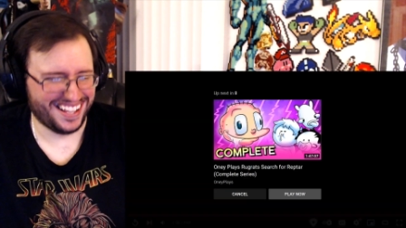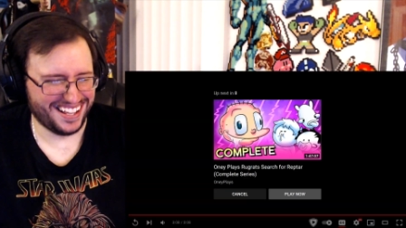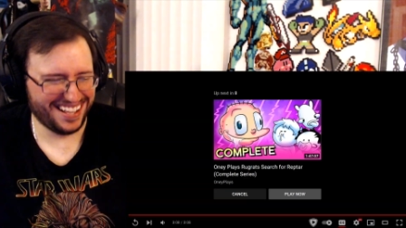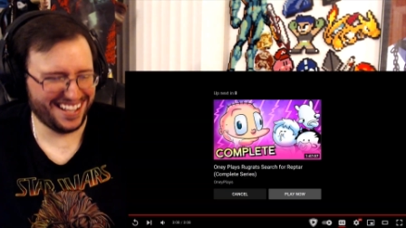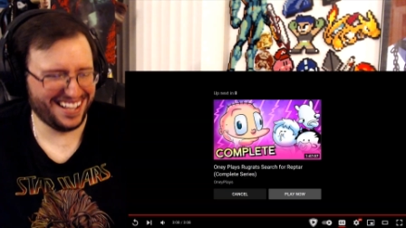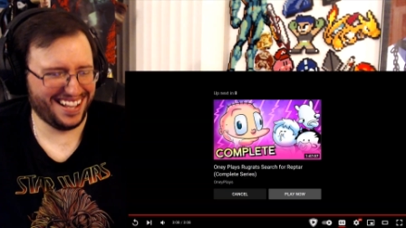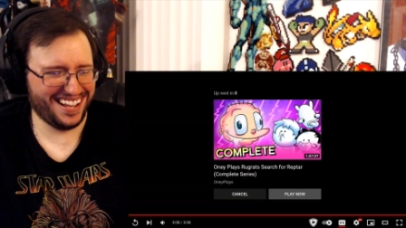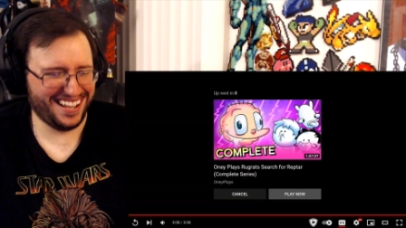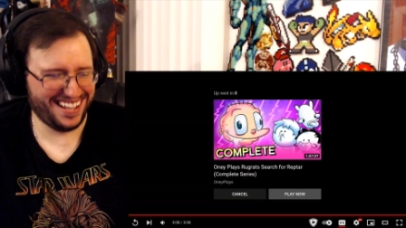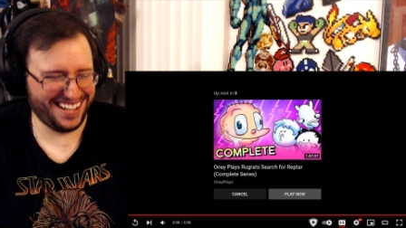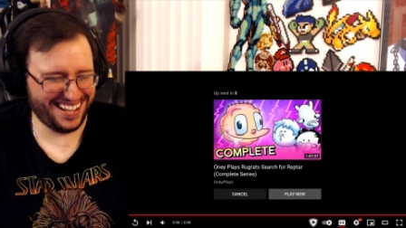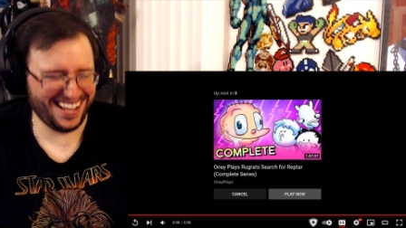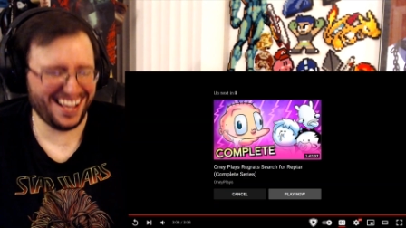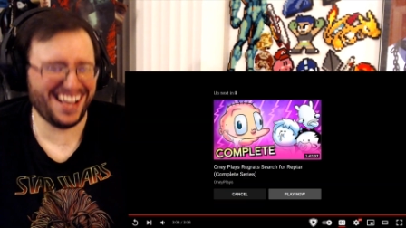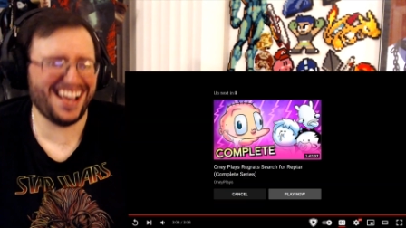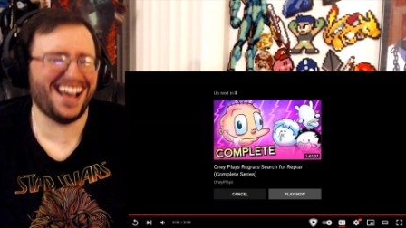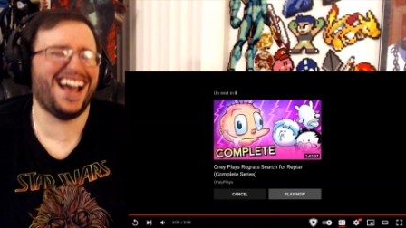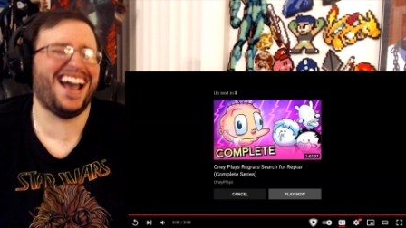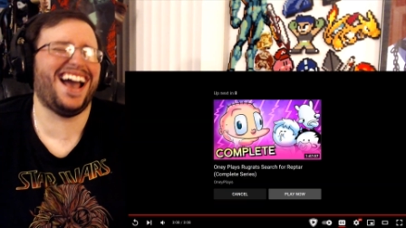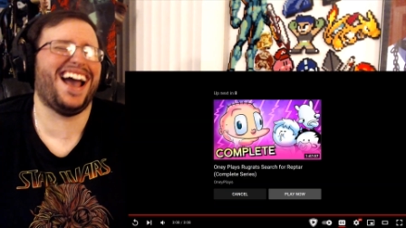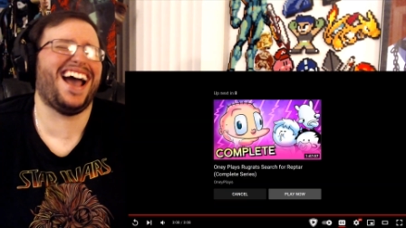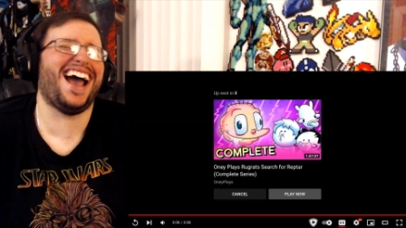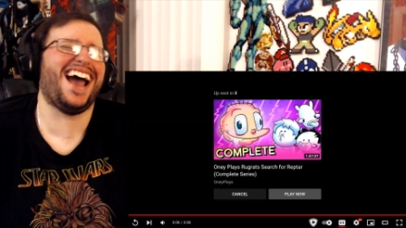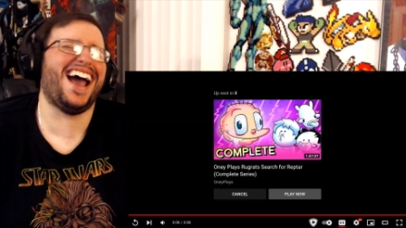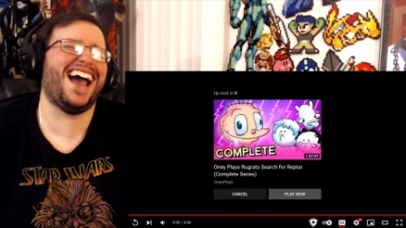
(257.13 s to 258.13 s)
Wait,
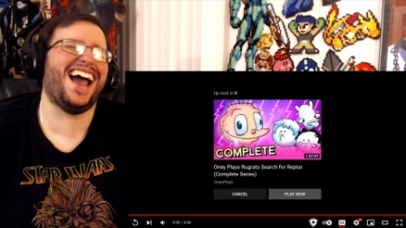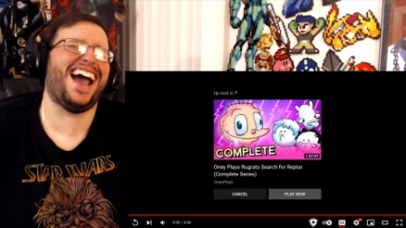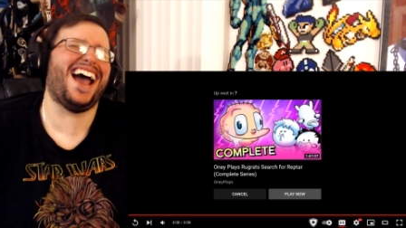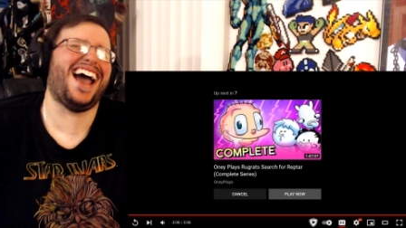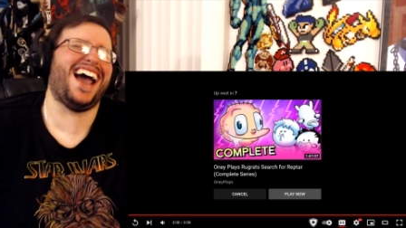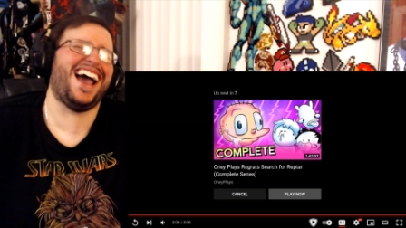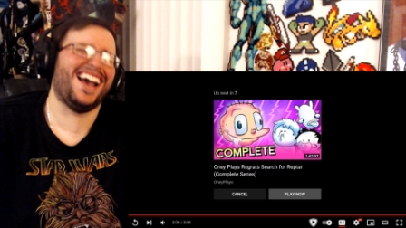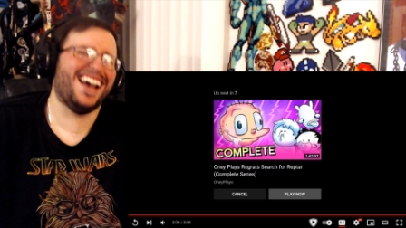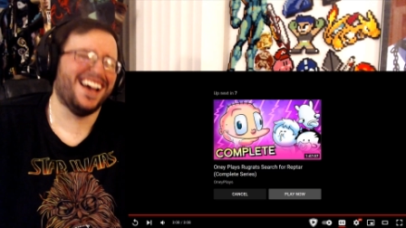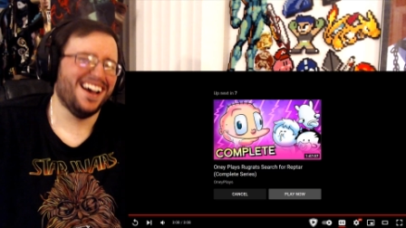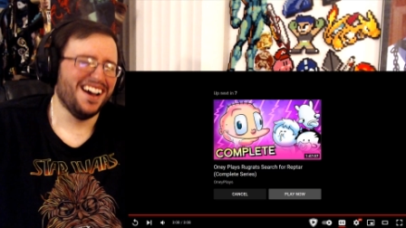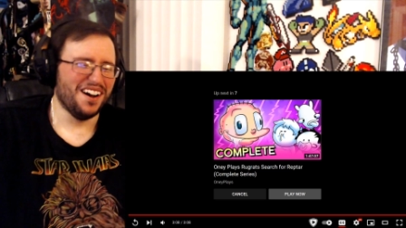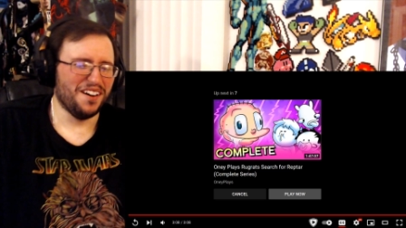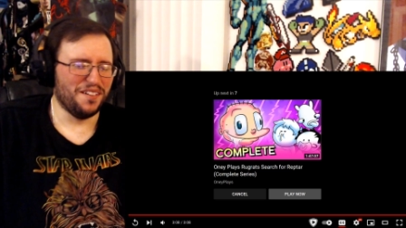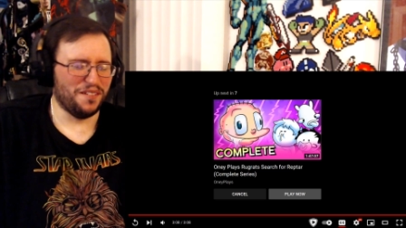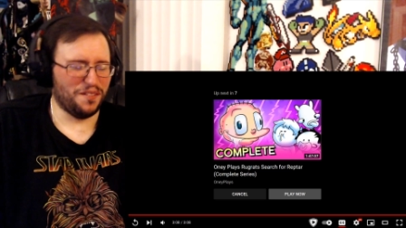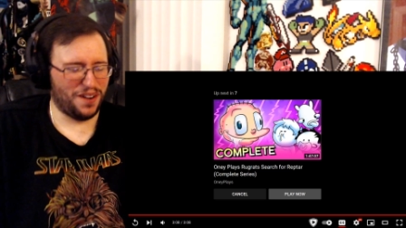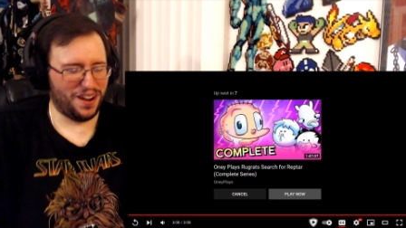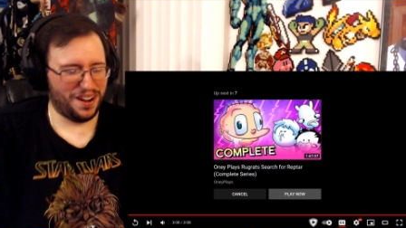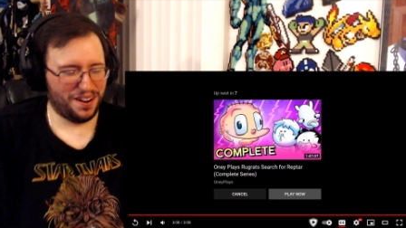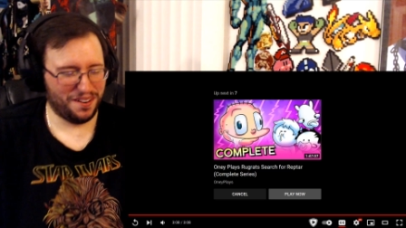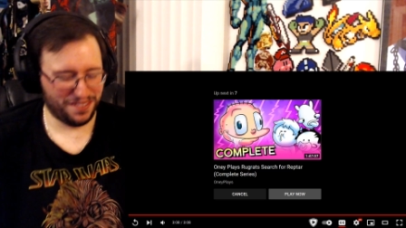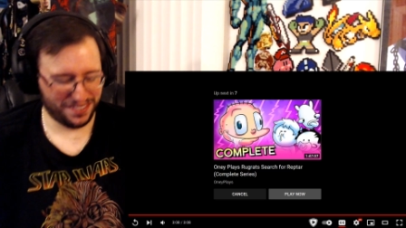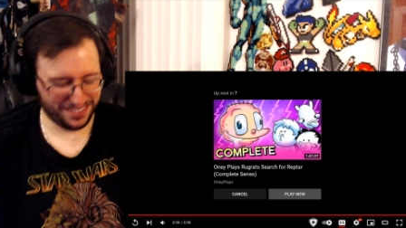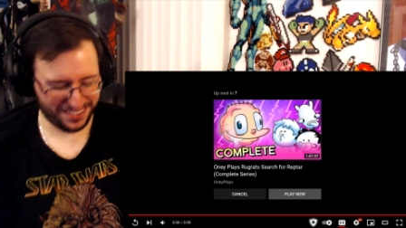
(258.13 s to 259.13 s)

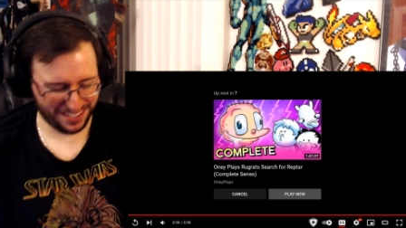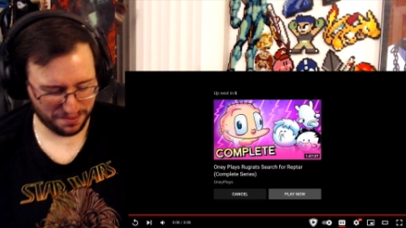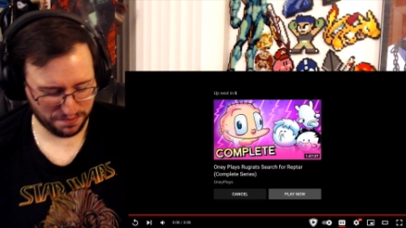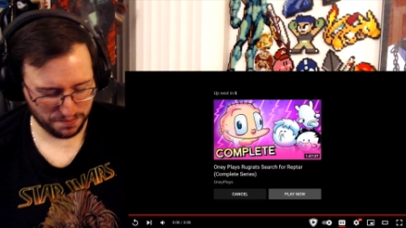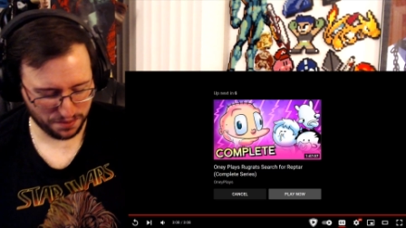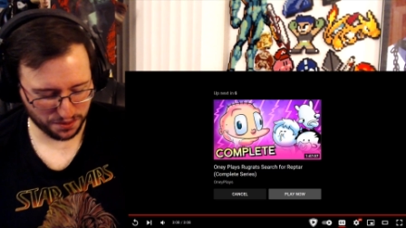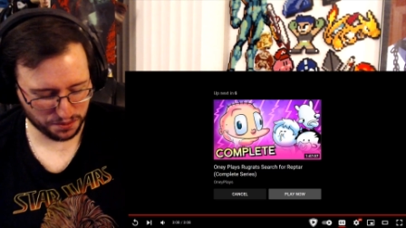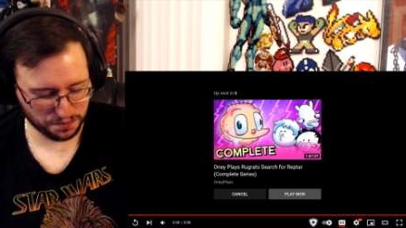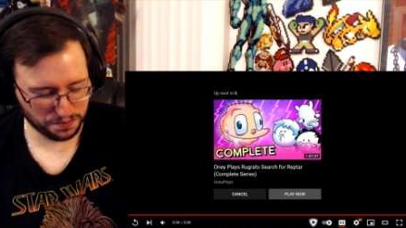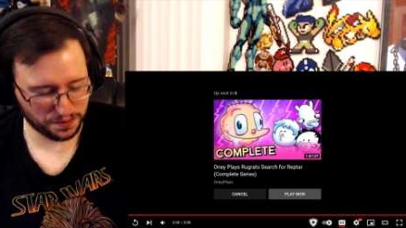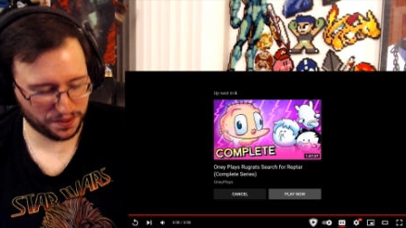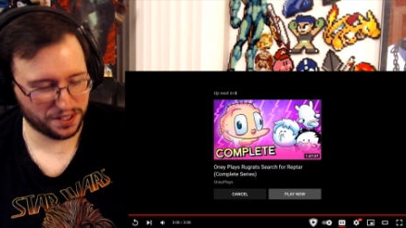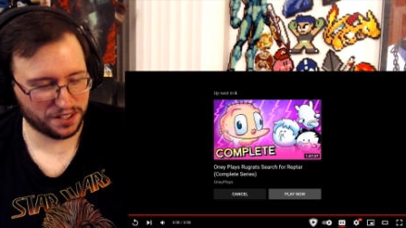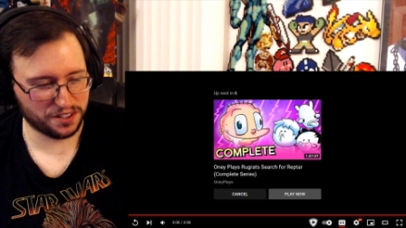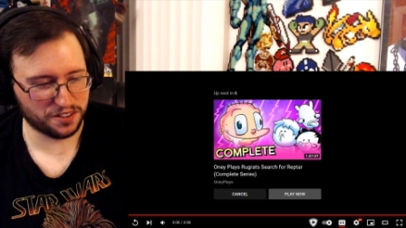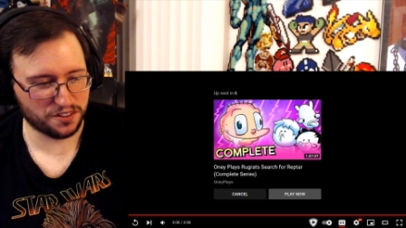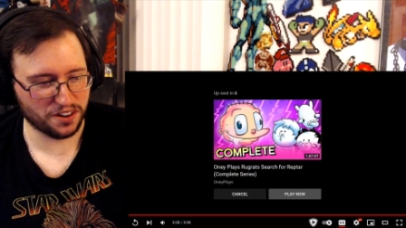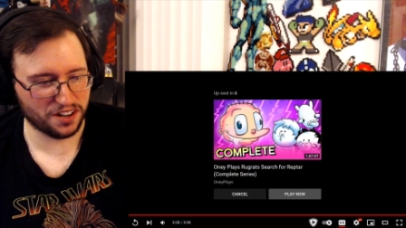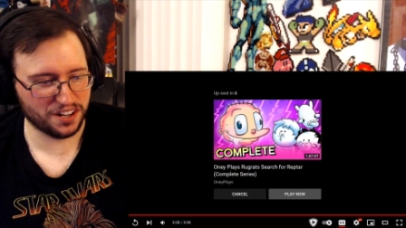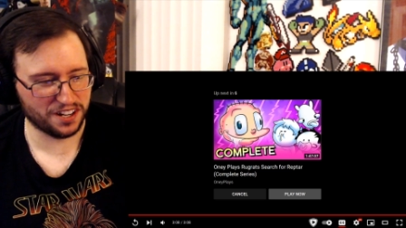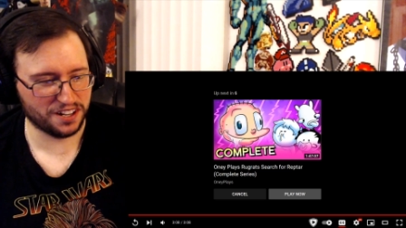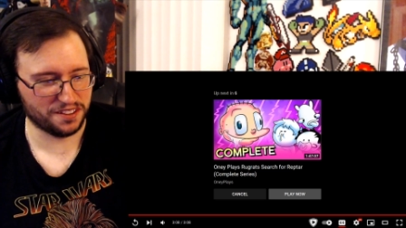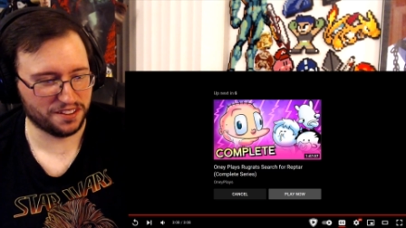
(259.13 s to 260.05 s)
was that supposed to be Greta